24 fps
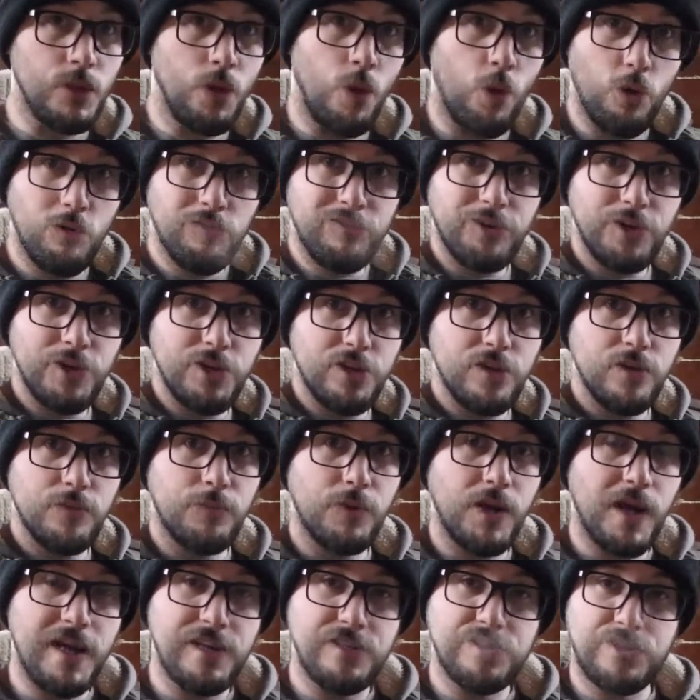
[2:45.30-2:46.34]
over into
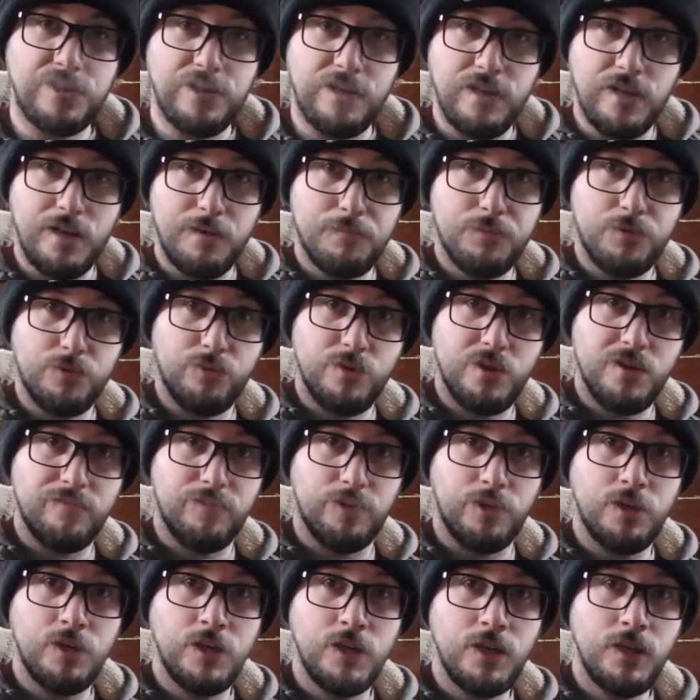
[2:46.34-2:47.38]
Nebraska, up the
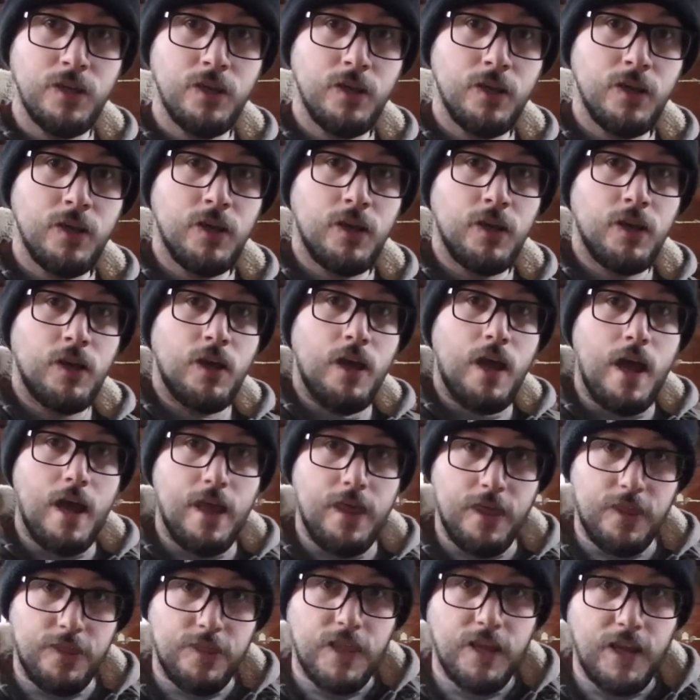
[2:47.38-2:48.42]
river,
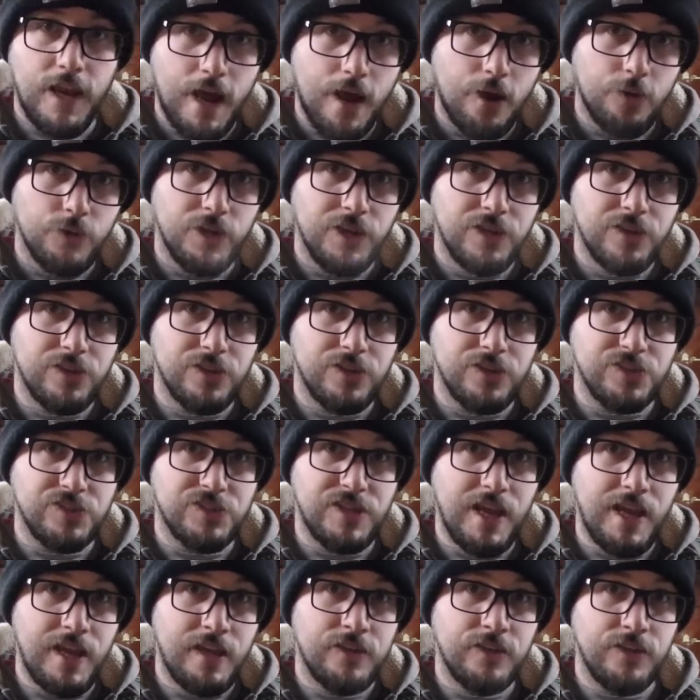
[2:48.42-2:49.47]
and then out into the
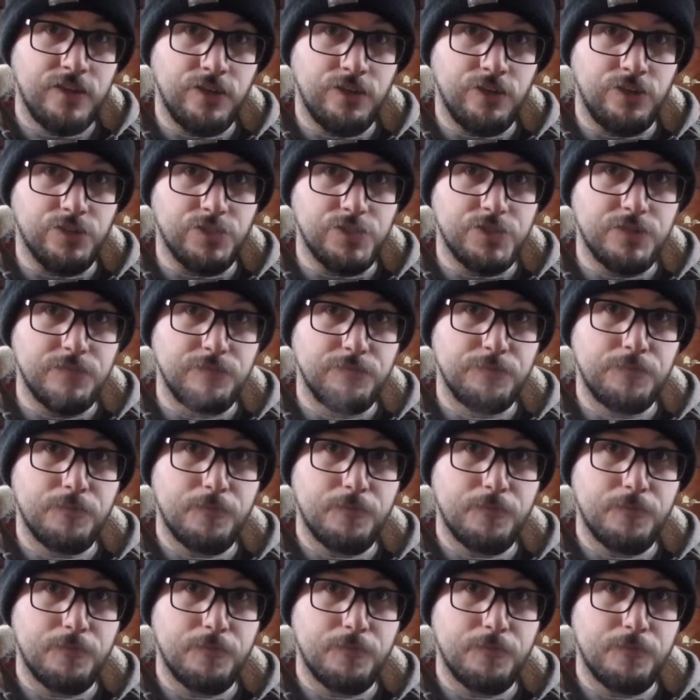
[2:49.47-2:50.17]
Sand Hills.